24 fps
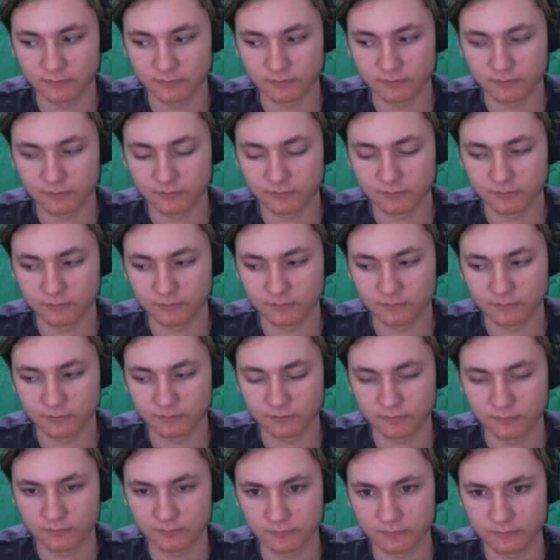
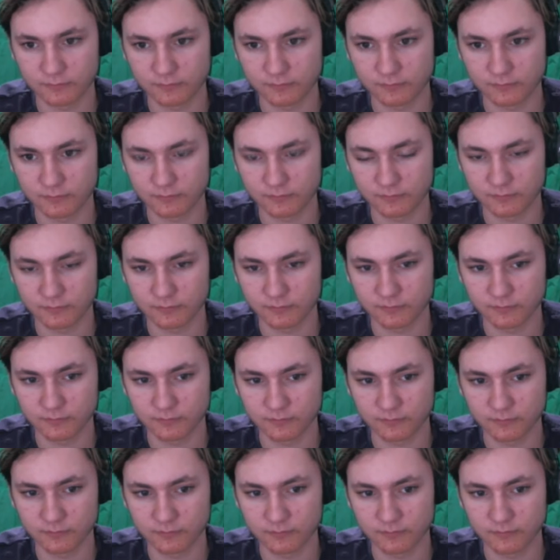
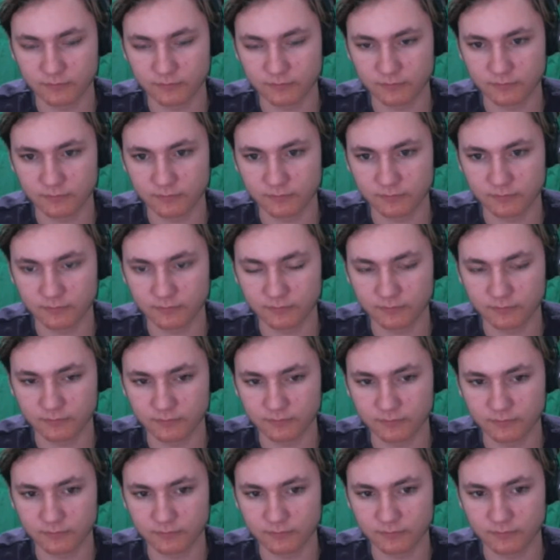
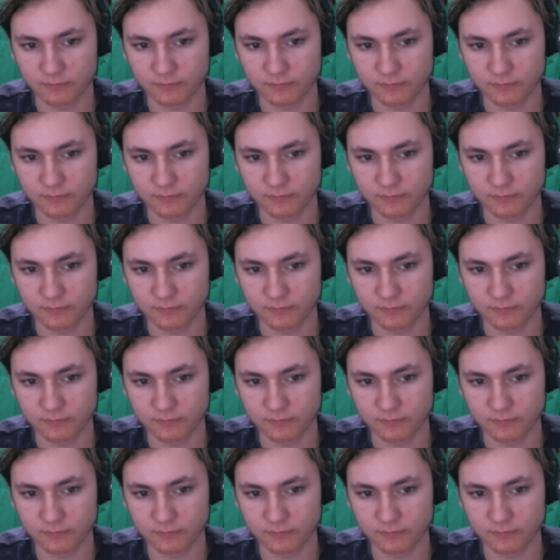No words are spoken by the person on screen.